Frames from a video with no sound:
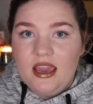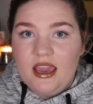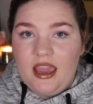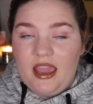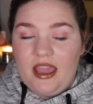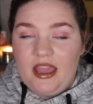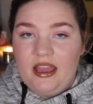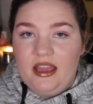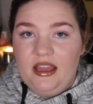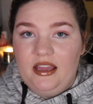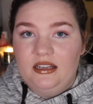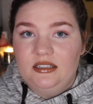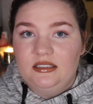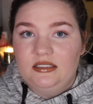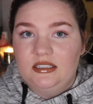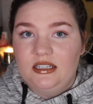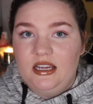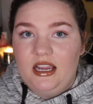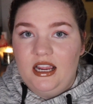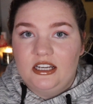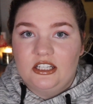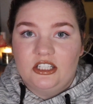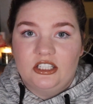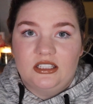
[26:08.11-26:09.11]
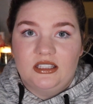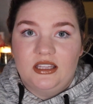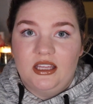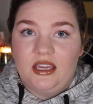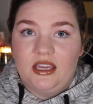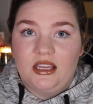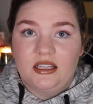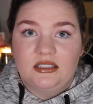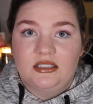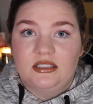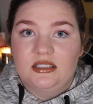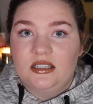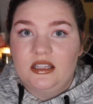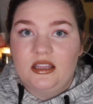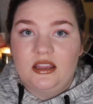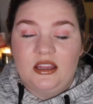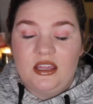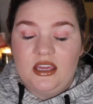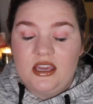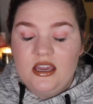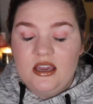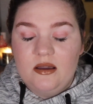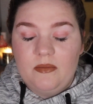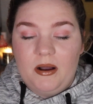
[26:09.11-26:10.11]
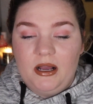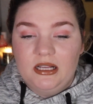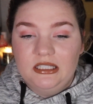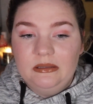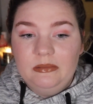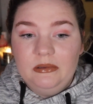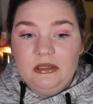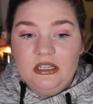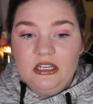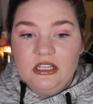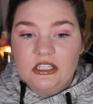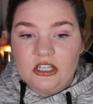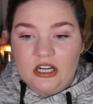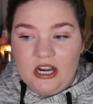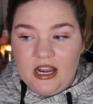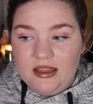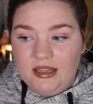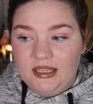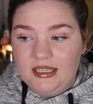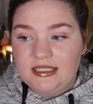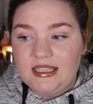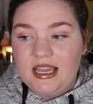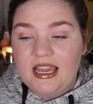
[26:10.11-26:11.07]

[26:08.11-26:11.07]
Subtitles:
and I just think the possibilities are endless.